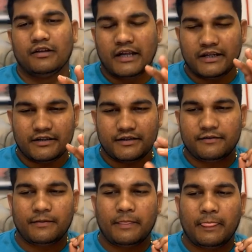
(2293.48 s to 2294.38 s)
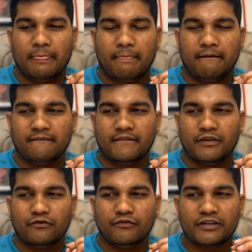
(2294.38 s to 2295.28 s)
right?
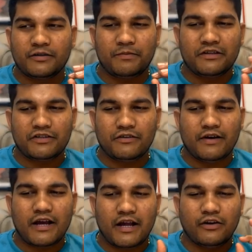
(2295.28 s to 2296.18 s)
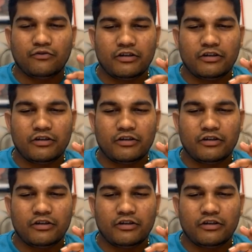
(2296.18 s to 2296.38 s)
Worshipping Shiva,